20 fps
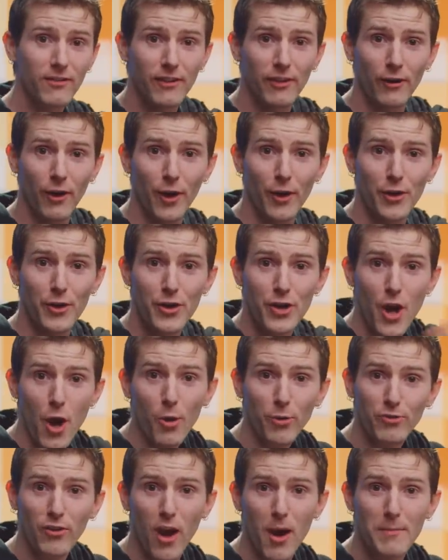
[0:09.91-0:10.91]
There are
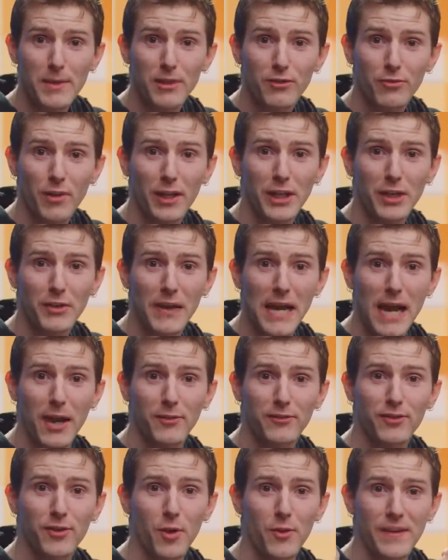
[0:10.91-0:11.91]
no zombies running
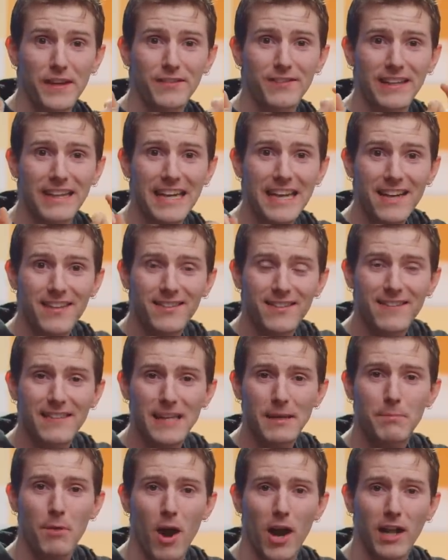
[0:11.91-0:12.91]
around, so this isn't the
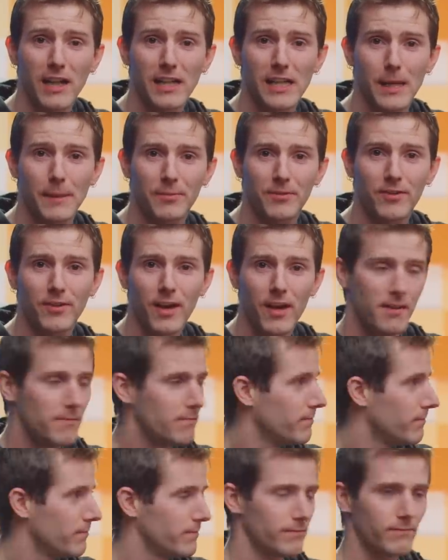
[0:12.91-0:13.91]
apocalypse
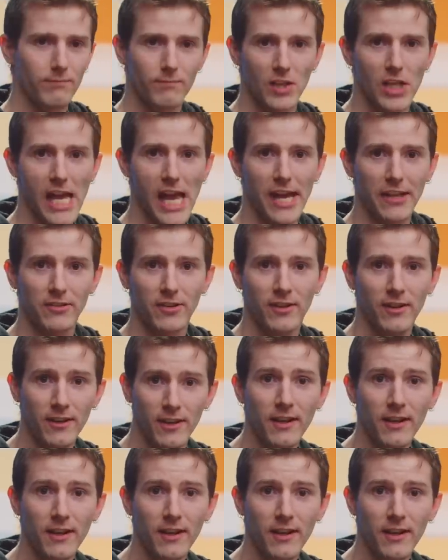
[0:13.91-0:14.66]
yet.